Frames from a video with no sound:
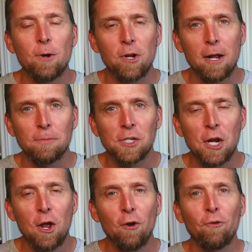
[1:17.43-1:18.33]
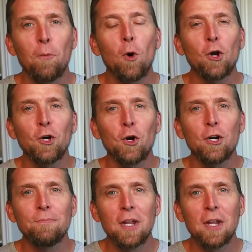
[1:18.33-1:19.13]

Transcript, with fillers: outcomes. For more on Kurrent,